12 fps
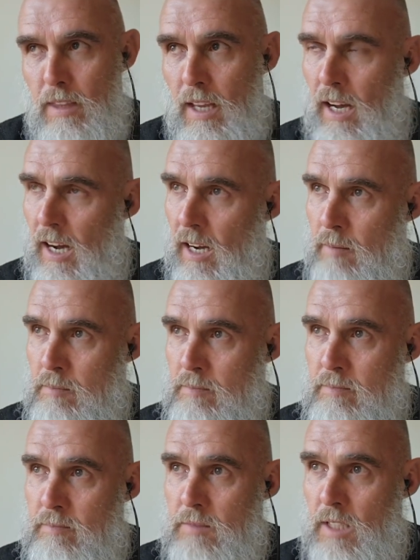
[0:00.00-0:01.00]

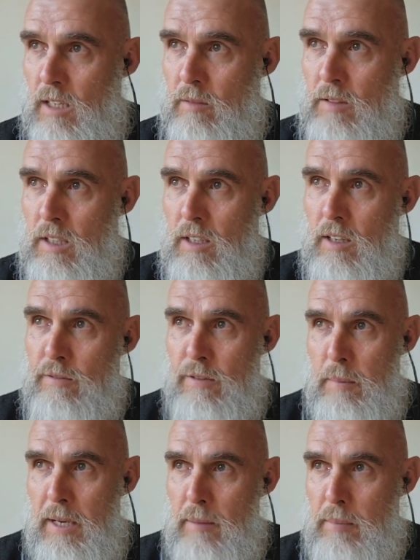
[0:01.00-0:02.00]

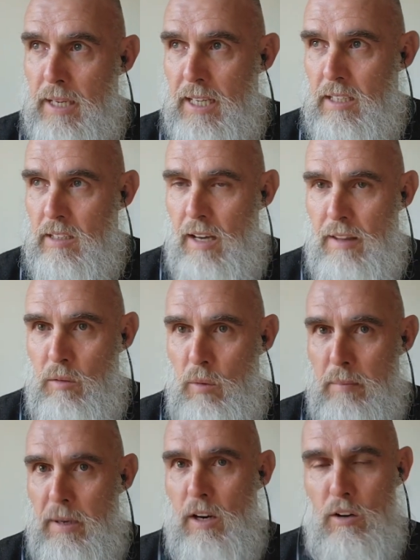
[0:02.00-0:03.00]
for me, I think
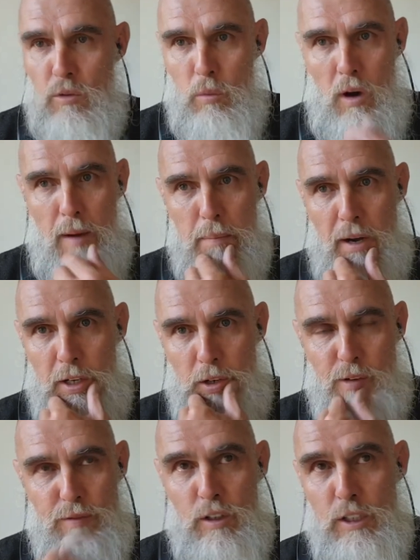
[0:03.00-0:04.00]
we met, I was a white belt. You
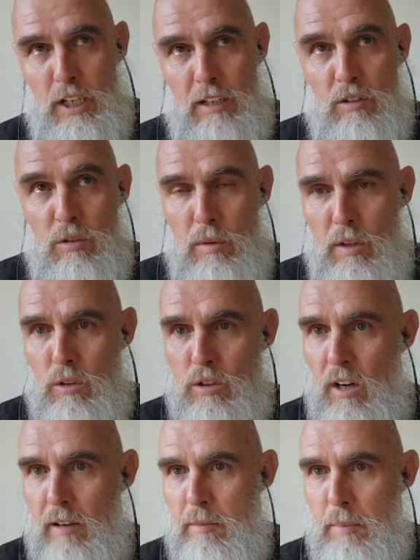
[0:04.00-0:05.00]
were very generous with your
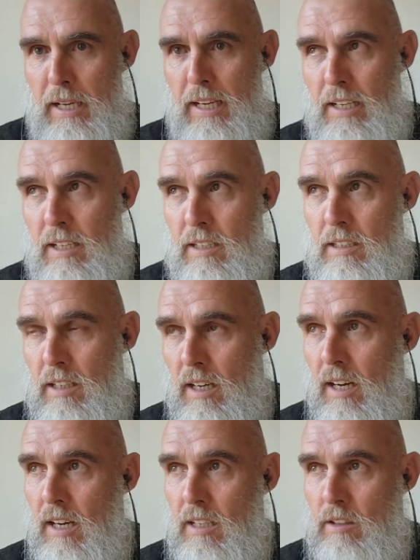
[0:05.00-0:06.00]
time to me, and
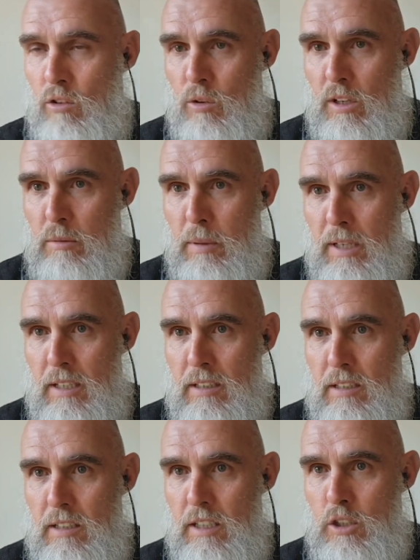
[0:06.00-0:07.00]
it's always been
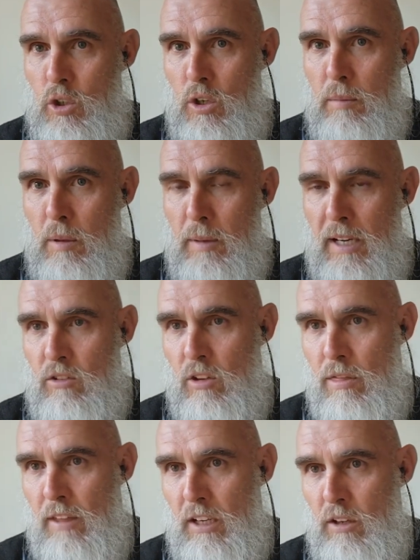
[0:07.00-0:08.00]
enjoyable, mate.
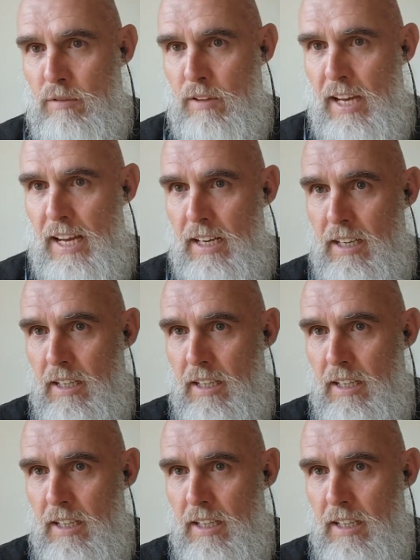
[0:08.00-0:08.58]
So thank you for that.